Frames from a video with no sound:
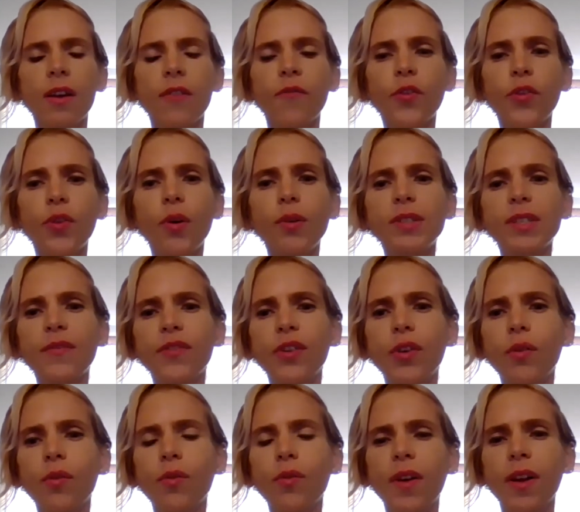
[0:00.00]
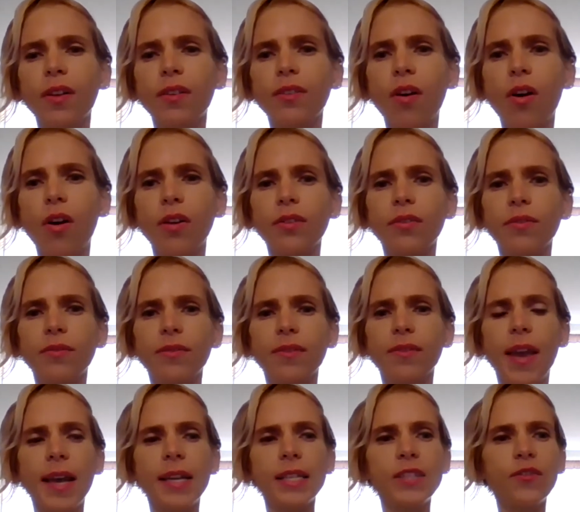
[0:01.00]
For those of you that aren't
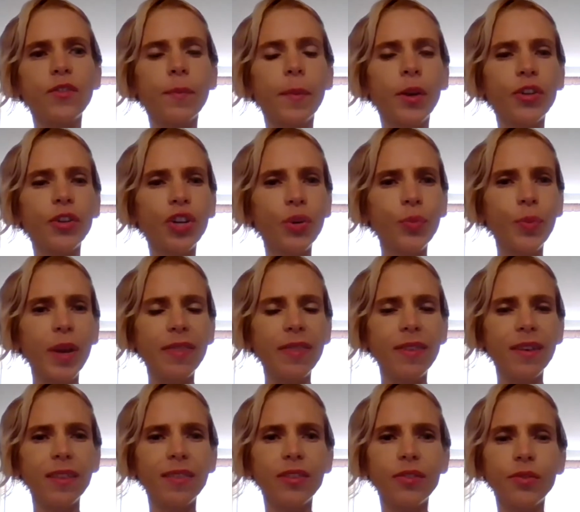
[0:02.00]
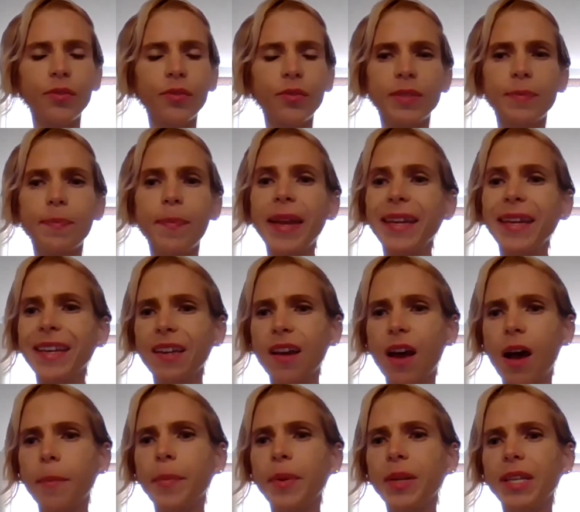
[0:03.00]
as familiar with it, there's many
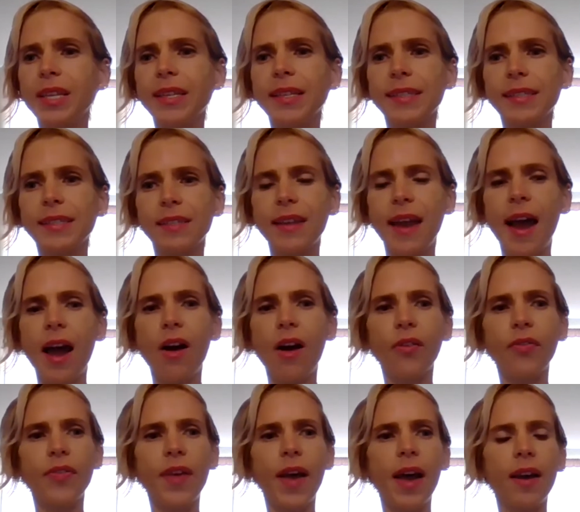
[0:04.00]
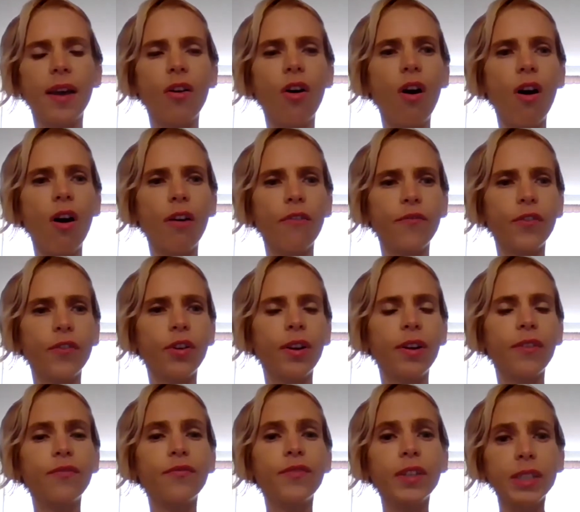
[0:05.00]
companies now that offer
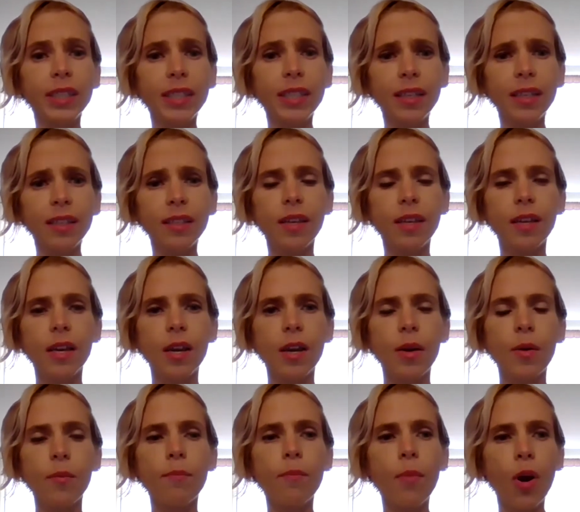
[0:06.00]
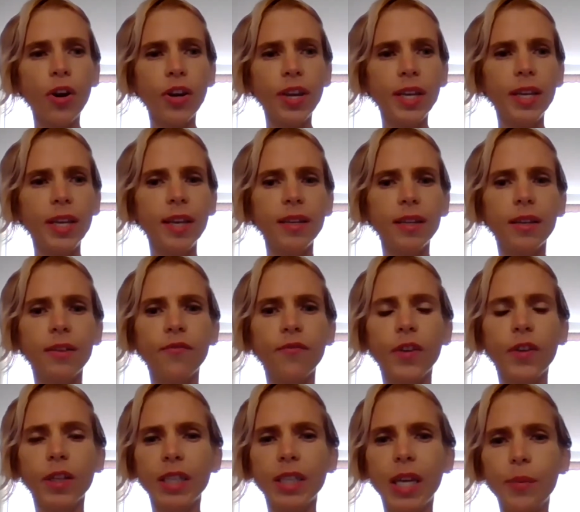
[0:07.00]
affiliate marketing and
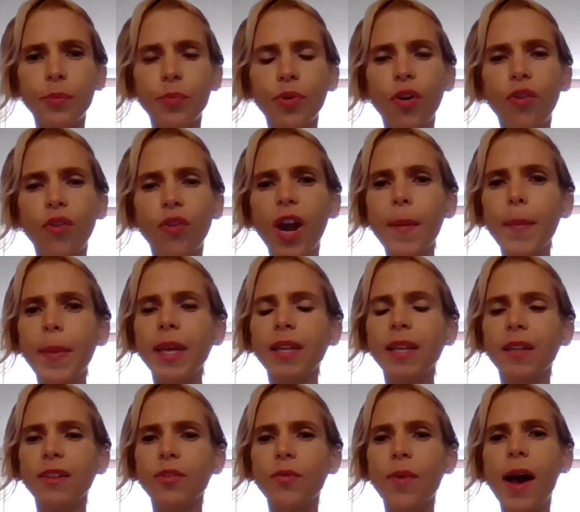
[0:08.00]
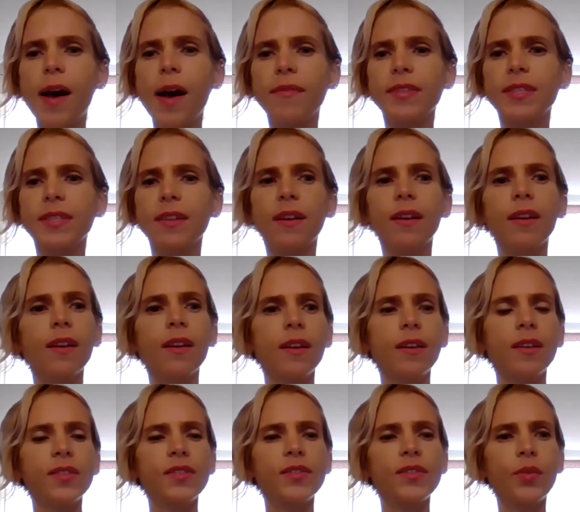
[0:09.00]
affiliate programming, and you have to
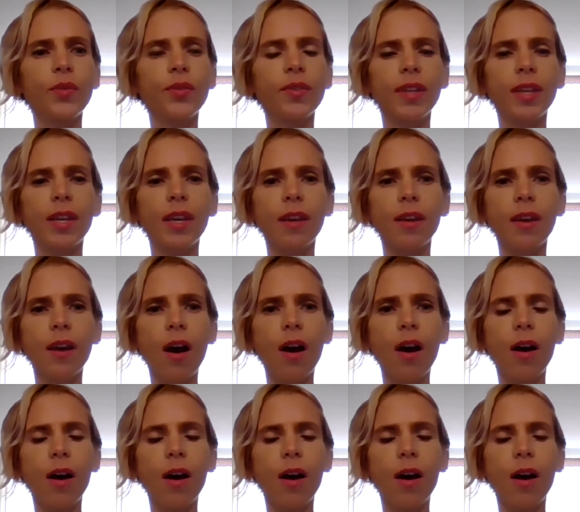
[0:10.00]
certainly